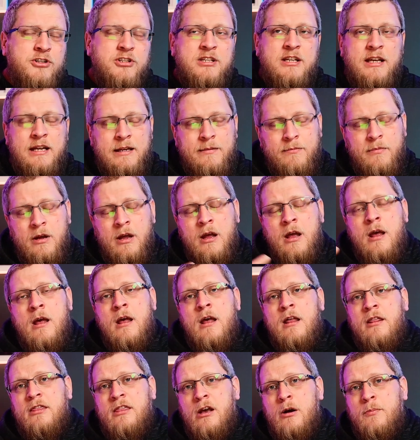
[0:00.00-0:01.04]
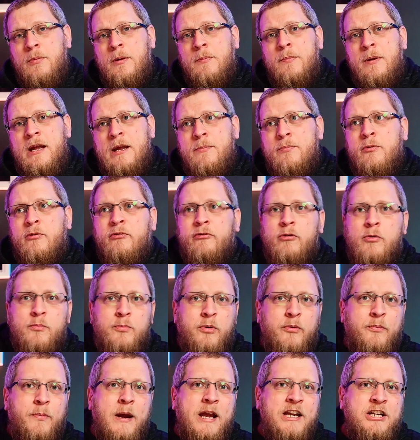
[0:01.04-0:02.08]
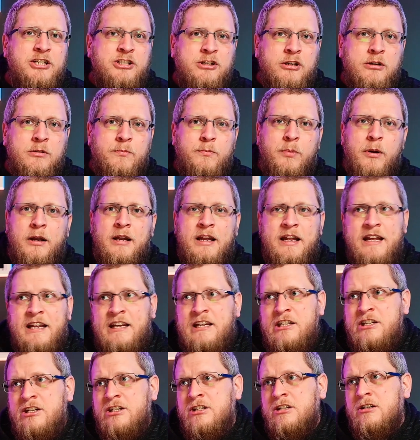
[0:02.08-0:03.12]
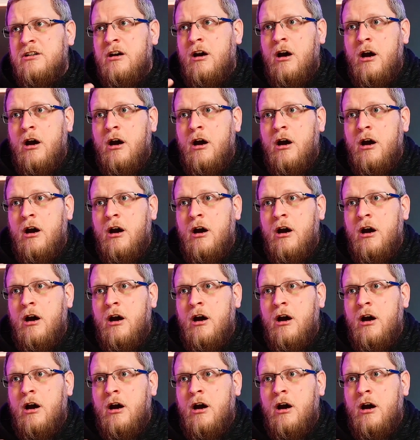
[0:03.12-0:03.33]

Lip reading: team. There'll be people from probation, police,